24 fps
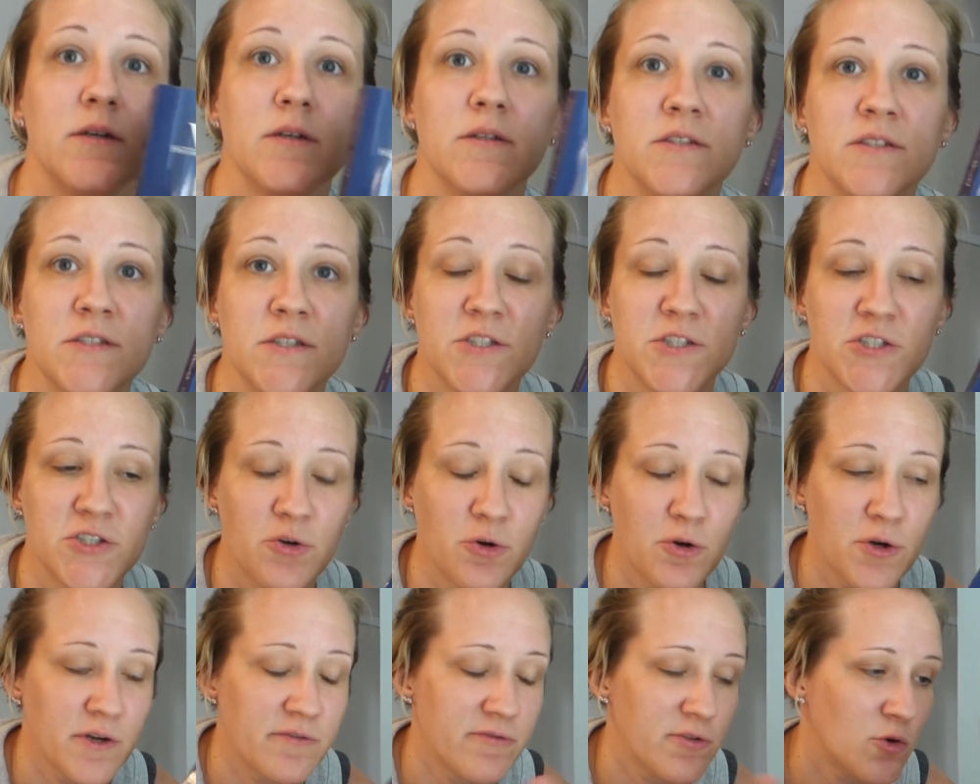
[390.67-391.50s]
This is
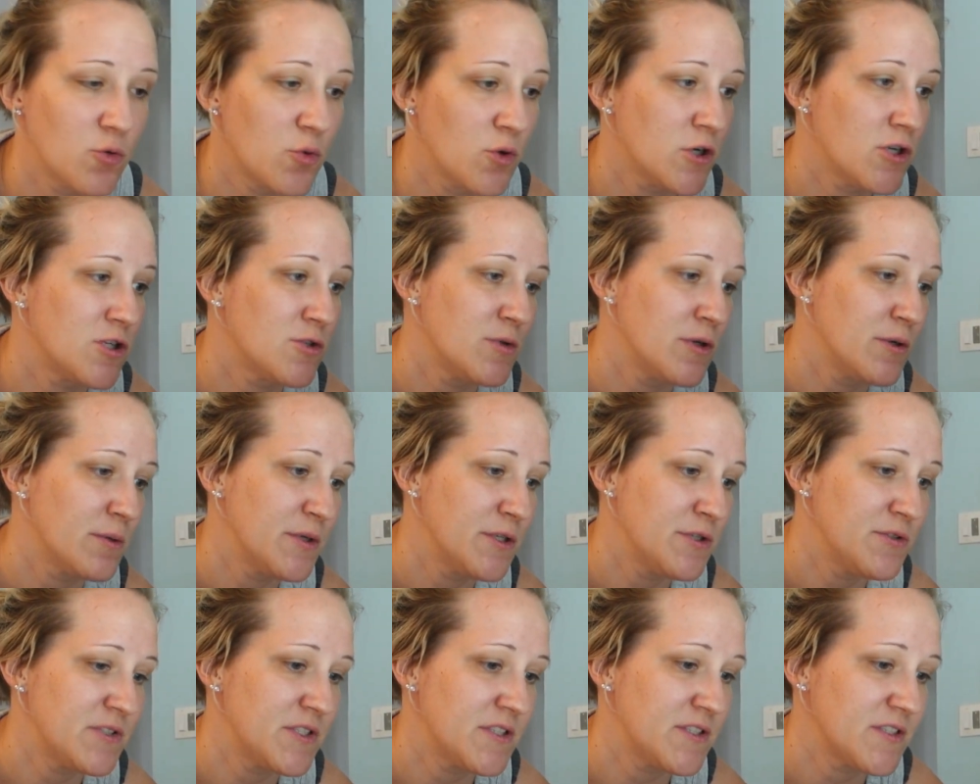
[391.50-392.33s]
Story of the World. We were
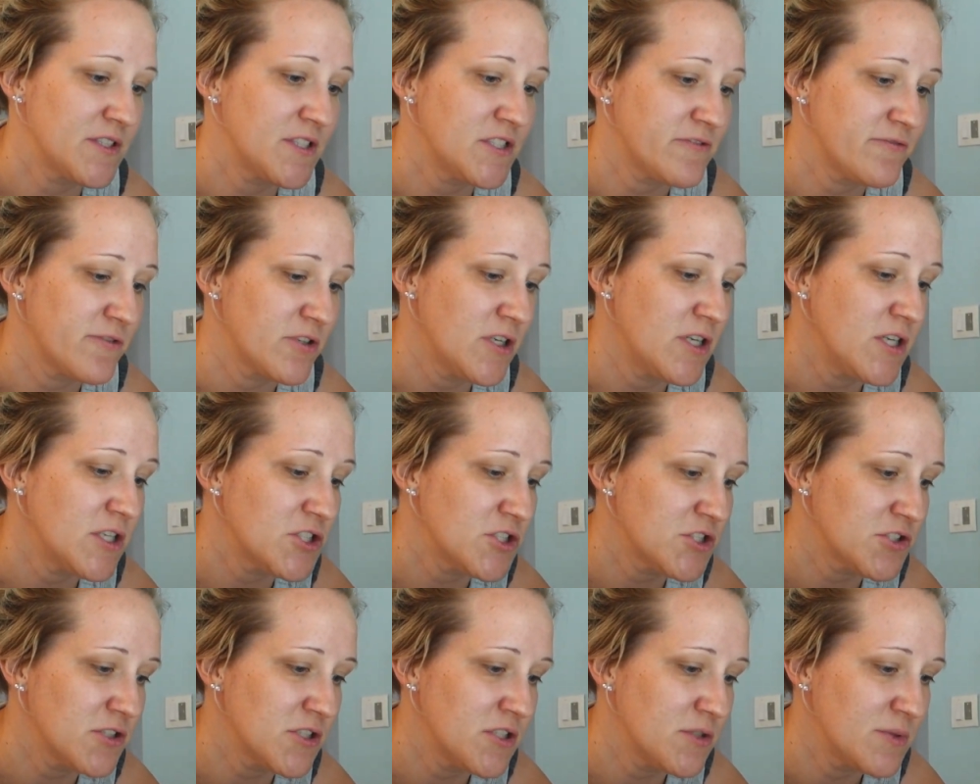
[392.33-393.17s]
using this for
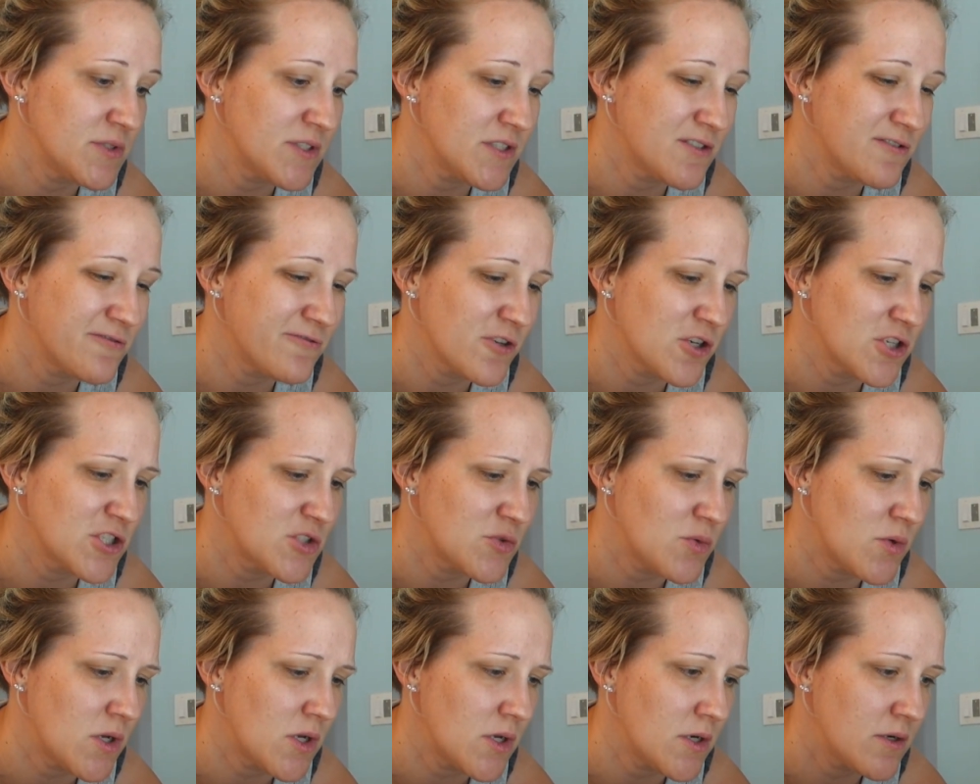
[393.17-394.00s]
history. We did the first
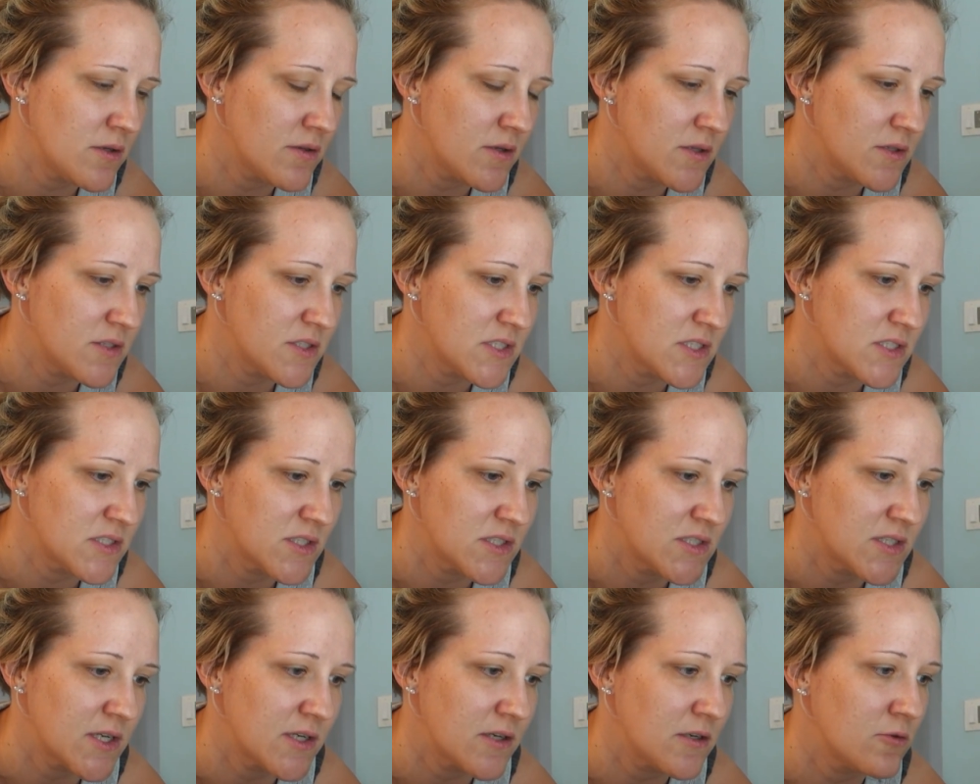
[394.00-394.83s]
one, and then this is the
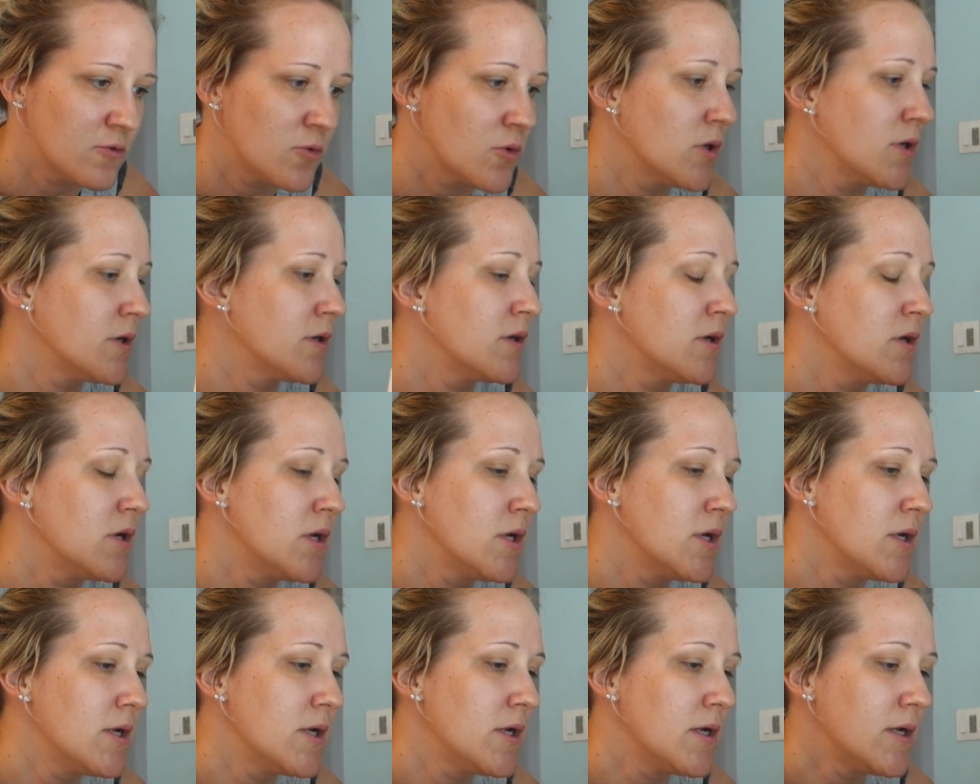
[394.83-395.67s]
second one.
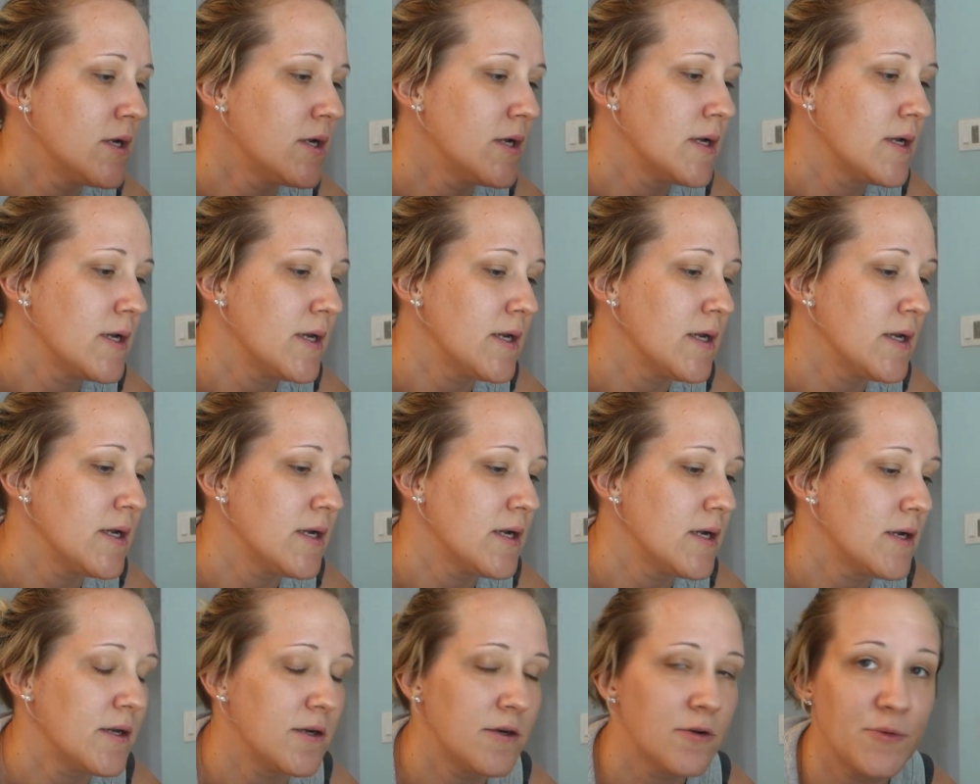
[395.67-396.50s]

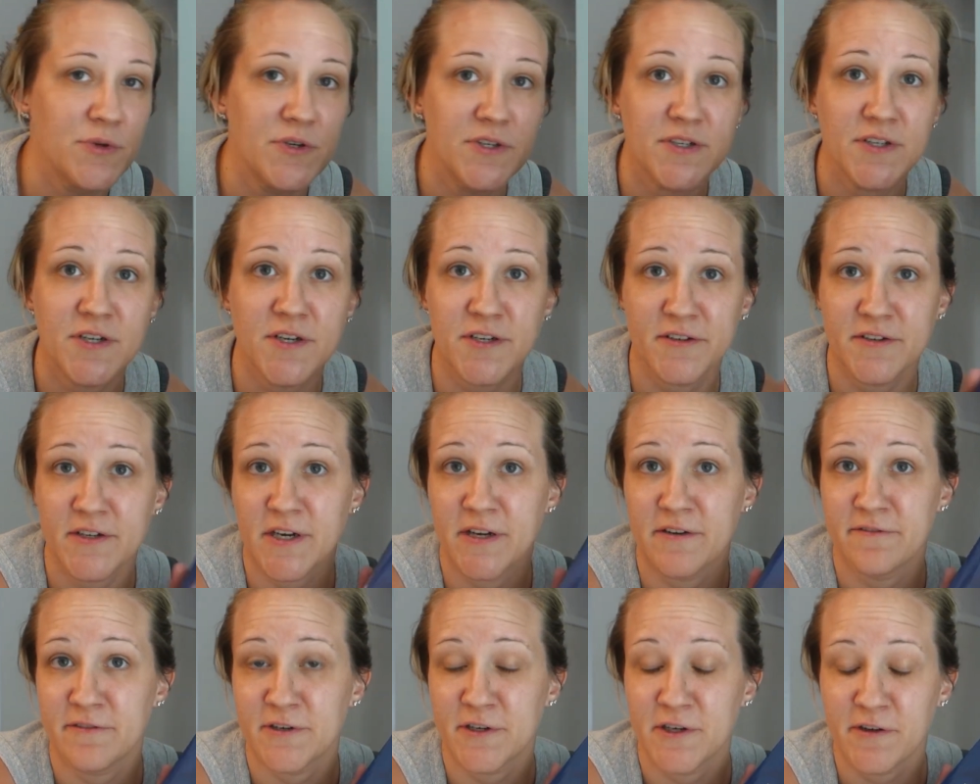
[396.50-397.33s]
And we did not
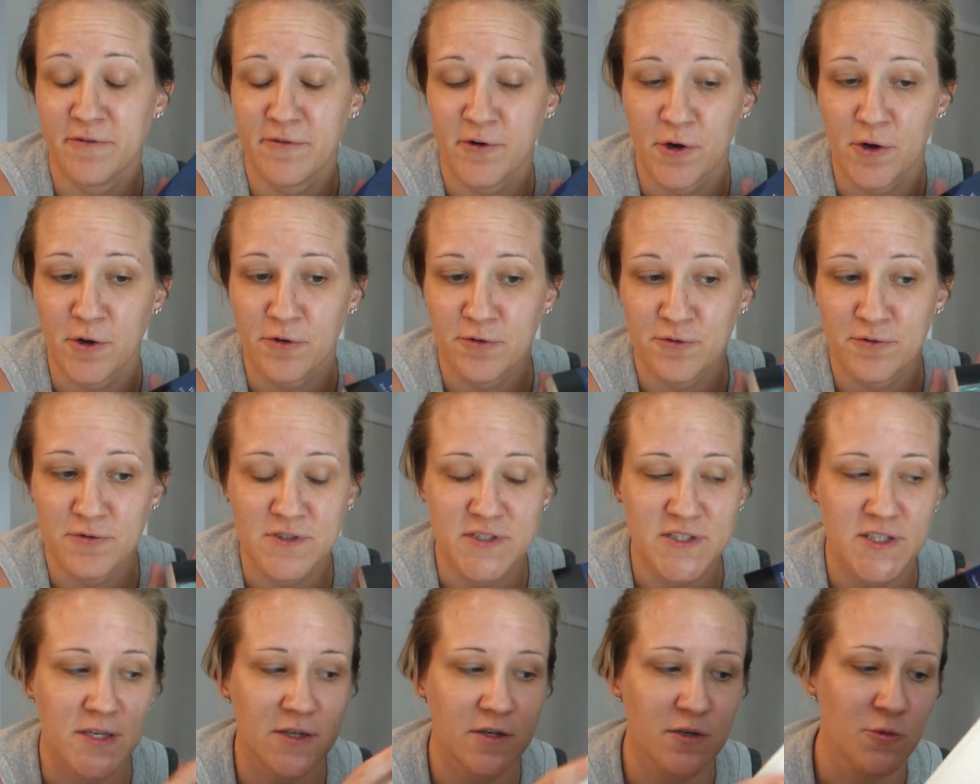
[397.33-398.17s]
get very far through the
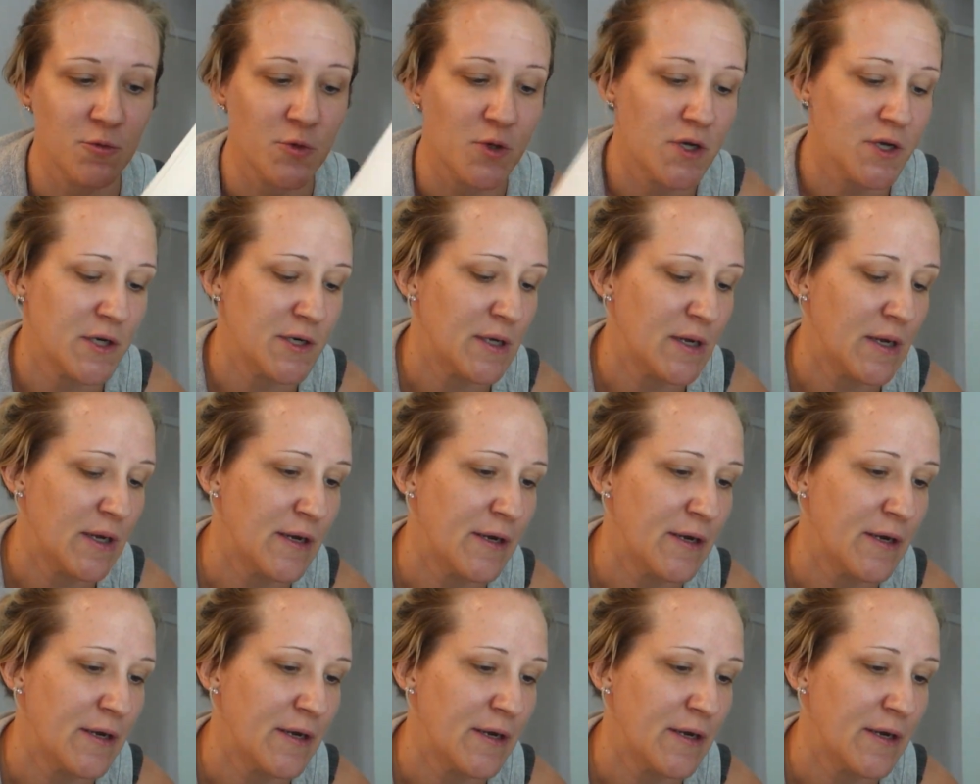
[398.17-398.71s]
second one.